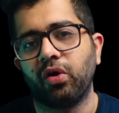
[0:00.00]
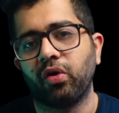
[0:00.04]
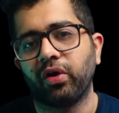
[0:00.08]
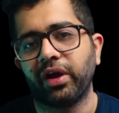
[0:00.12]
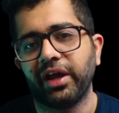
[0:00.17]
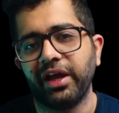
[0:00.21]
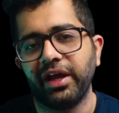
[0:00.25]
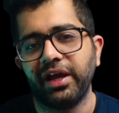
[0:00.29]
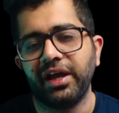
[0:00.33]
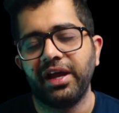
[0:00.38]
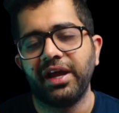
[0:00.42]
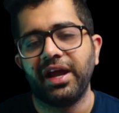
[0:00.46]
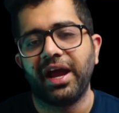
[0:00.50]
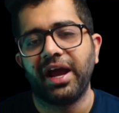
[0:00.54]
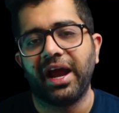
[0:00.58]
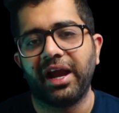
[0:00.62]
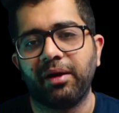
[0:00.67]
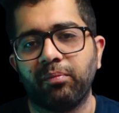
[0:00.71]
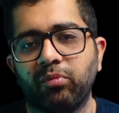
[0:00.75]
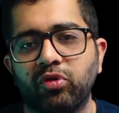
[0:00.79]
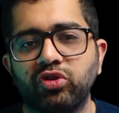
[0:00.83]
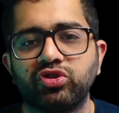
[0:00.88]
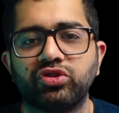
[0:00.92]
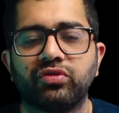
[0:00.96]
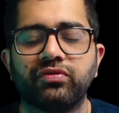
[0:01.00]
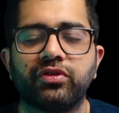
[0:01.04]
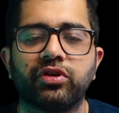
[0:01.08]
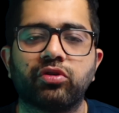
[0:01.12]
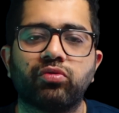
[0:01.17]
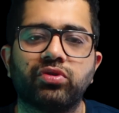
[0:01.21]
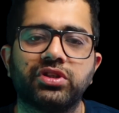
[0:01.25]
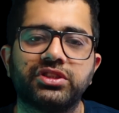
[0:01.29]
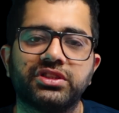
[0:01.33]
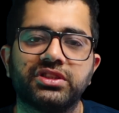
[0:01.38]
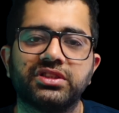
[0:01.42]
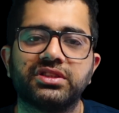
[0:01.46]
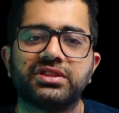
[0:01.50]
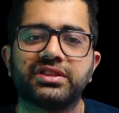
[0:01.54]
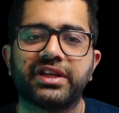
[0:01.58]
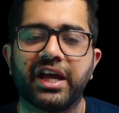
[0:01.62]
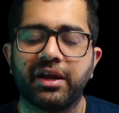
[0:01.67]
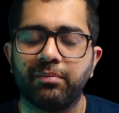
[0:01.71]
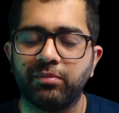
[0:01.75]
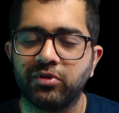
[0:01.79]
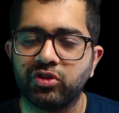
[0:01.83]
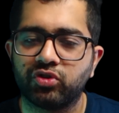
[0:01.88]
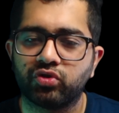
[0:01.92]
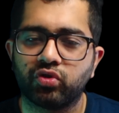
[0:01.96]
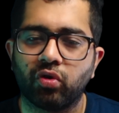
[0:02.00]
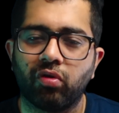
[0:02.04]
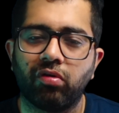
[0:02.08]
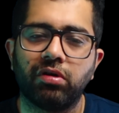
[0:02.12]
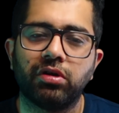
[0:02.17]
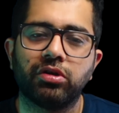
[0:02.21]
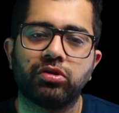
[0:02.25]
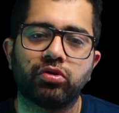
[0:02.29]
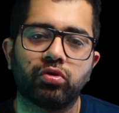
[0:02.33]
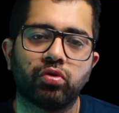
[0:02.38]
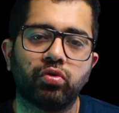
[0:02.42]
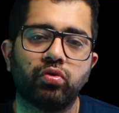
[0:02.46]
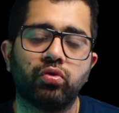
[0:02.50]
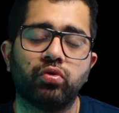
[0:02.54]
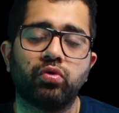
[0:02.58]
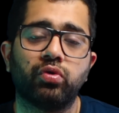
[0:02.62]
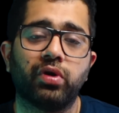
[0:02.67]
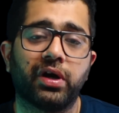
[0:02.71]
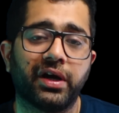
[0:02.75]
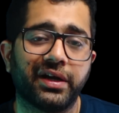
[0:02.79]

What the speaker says: Okay, and most of the questions can be solved through